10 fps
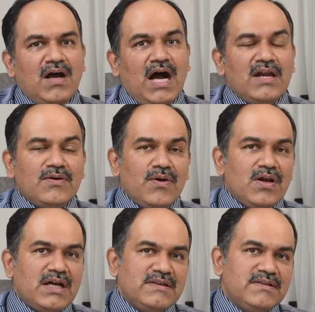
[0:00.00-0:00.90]

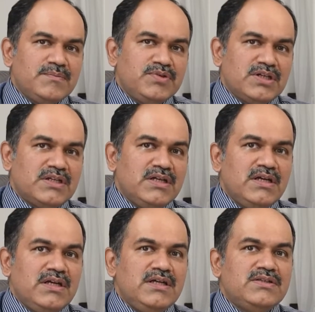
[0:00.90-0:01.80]
Alcohol consumption
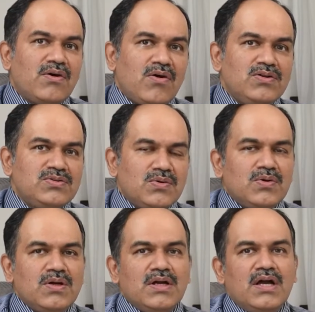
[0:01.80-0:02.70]
is
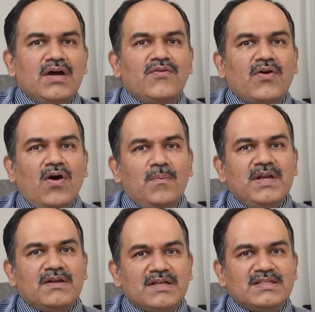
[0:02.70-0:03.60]
also a
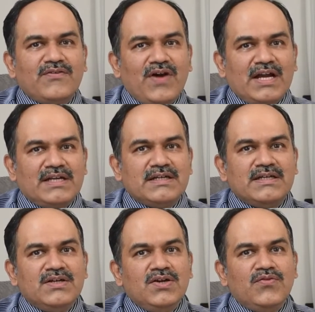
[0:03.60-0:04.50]
common risk factor
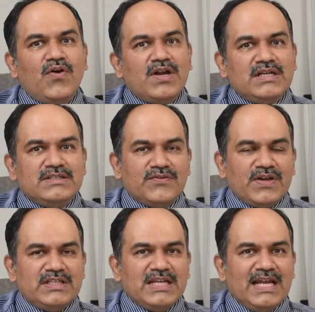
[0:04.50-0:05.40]
for
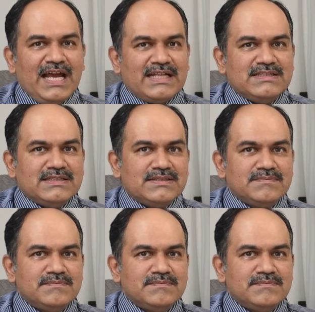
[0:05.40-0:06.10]
esophageal cancer.